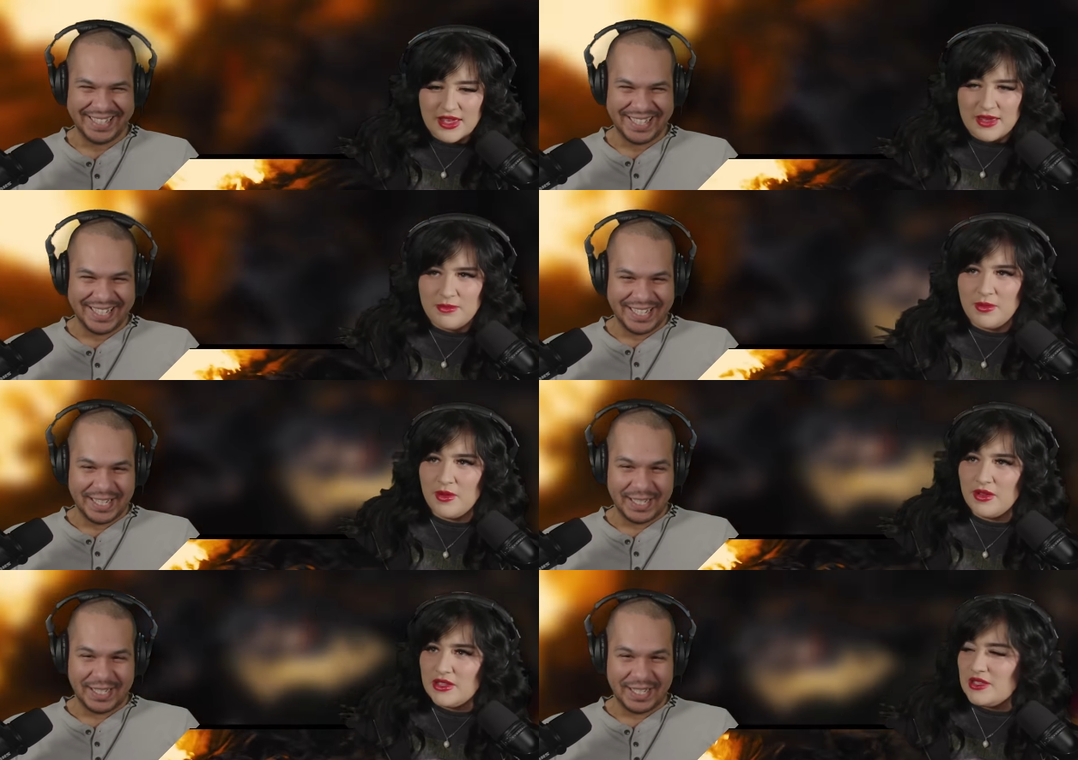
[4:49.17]

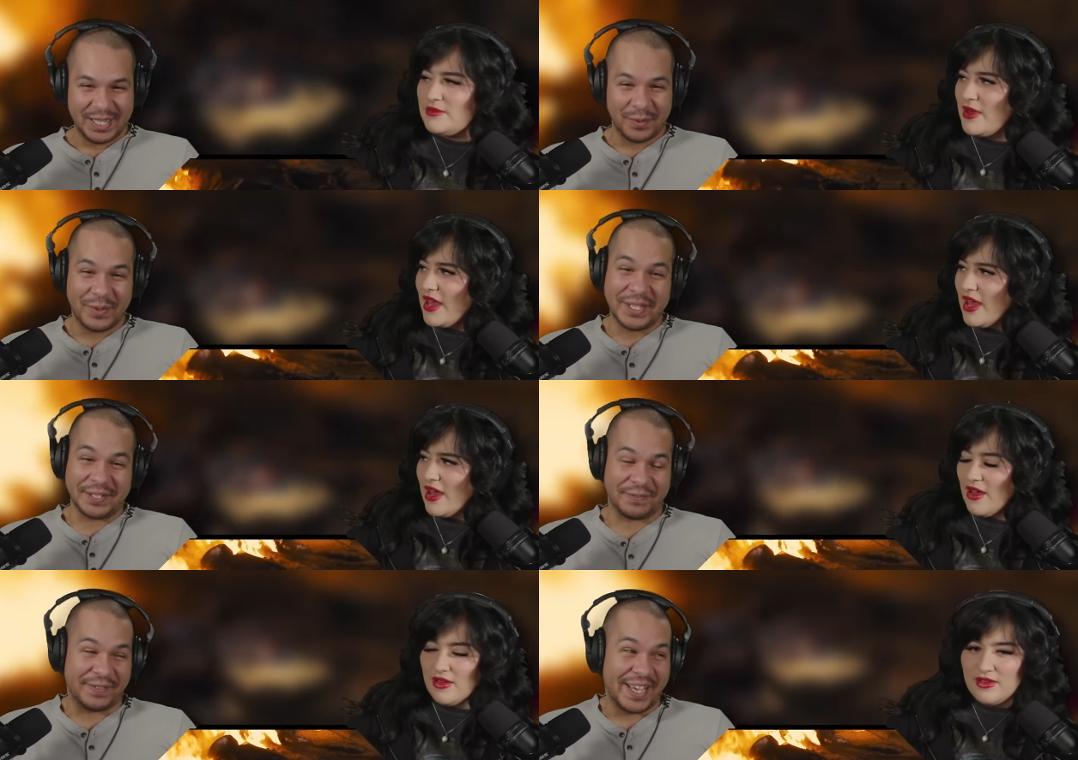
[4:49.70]
Speaker 1: pulled him out. It
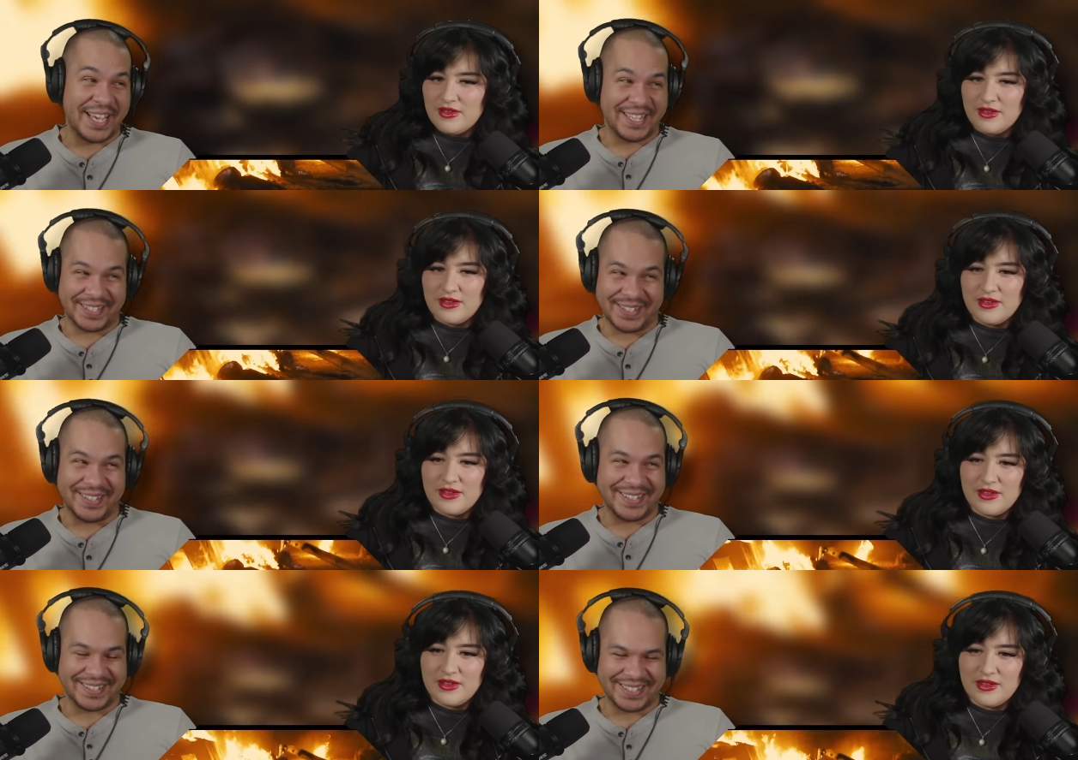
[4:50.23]
was fast
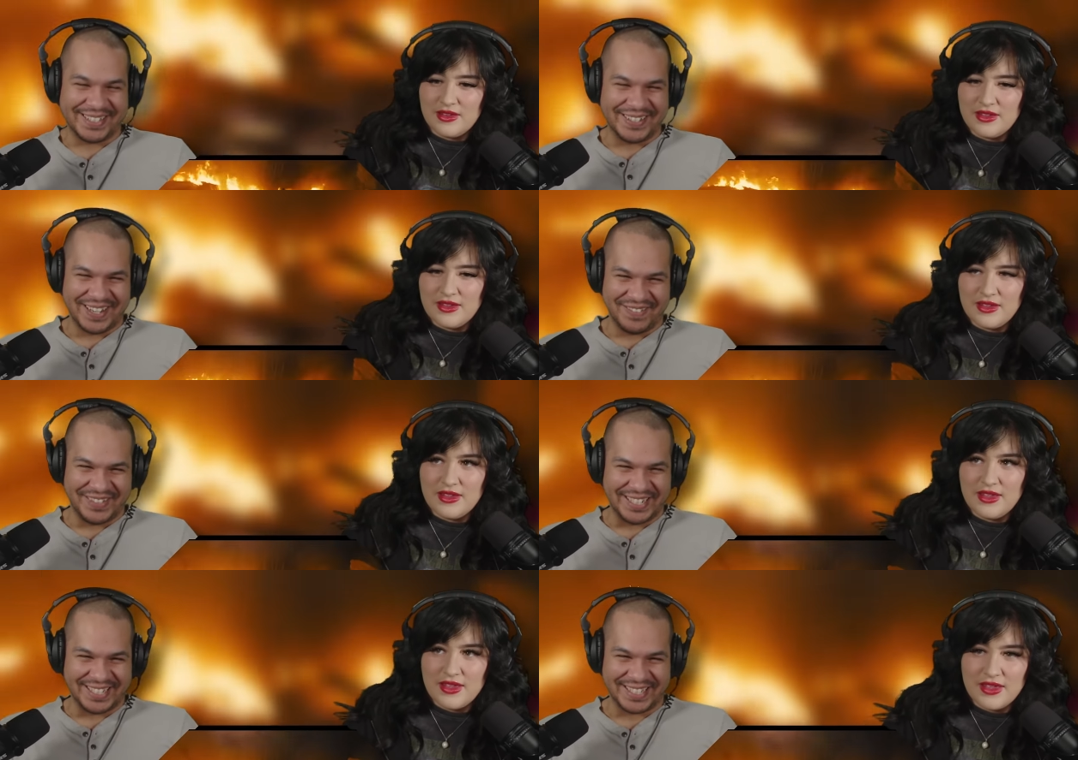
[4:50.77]
also. I
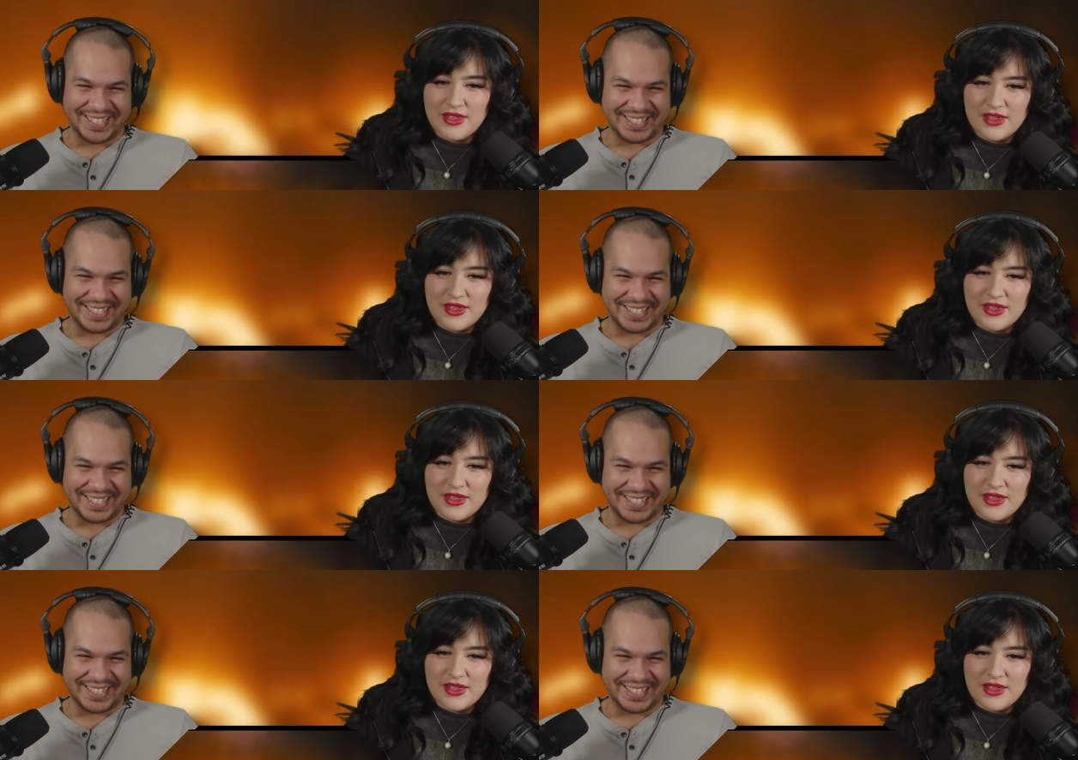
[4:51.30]
mean, it does